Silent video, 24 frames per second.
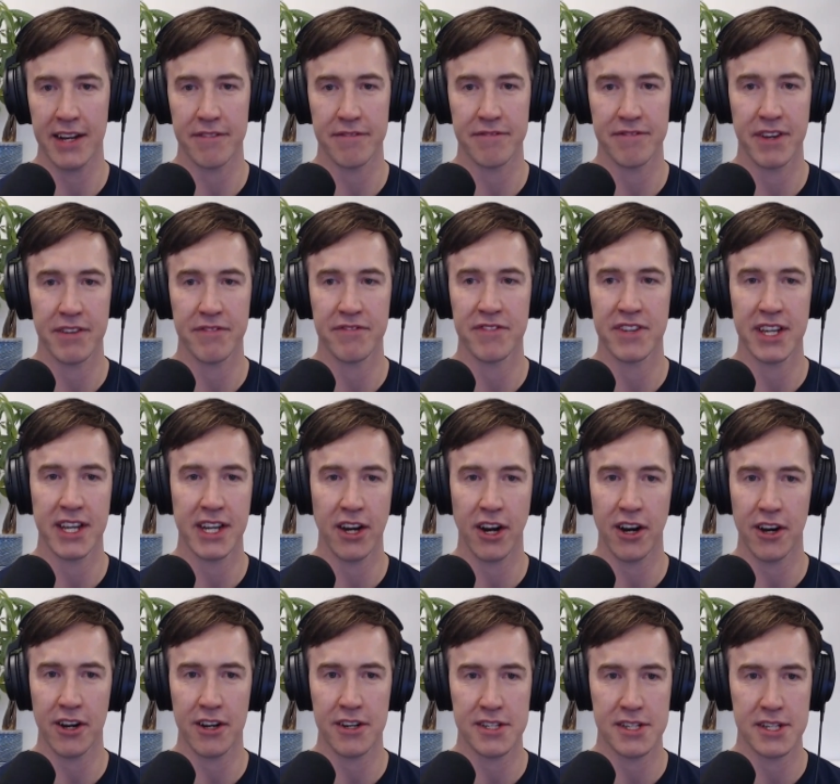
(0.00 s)
of 50
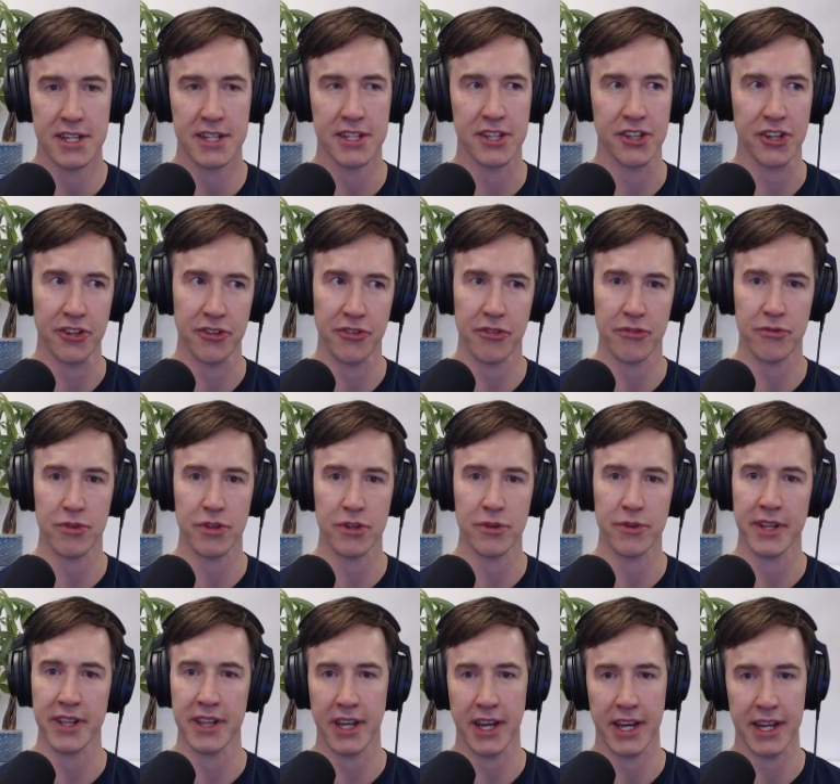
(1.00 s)
cars and you're through
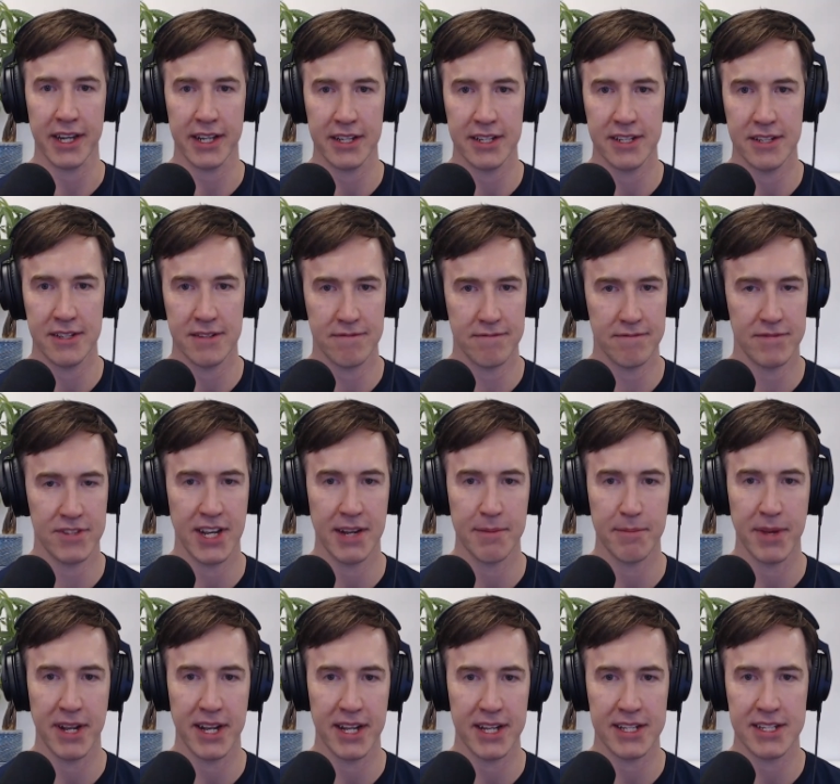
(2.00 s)
in like 10
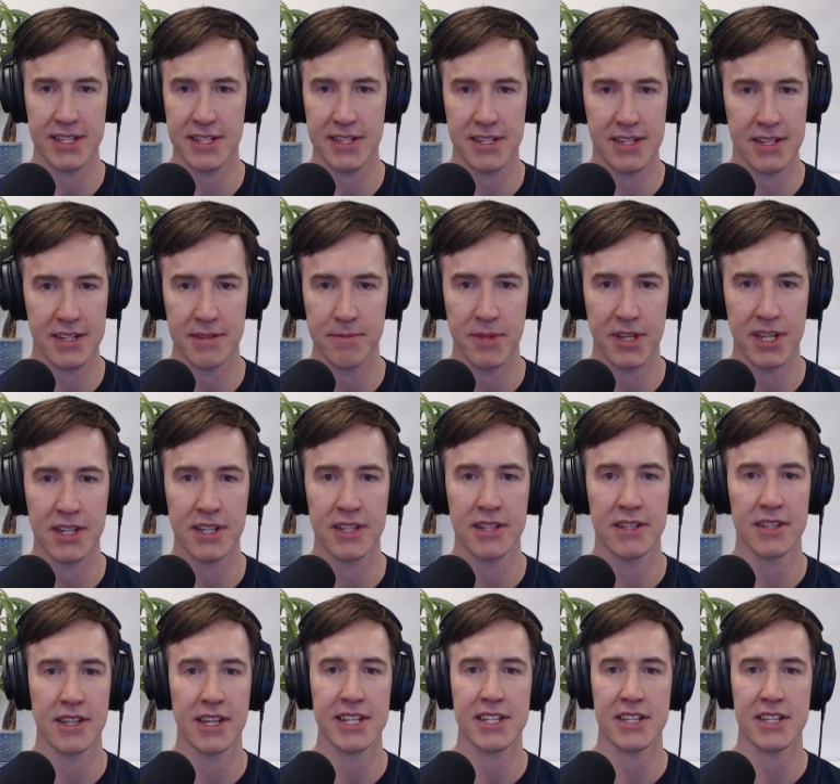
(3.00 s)
minutes. I mean, it's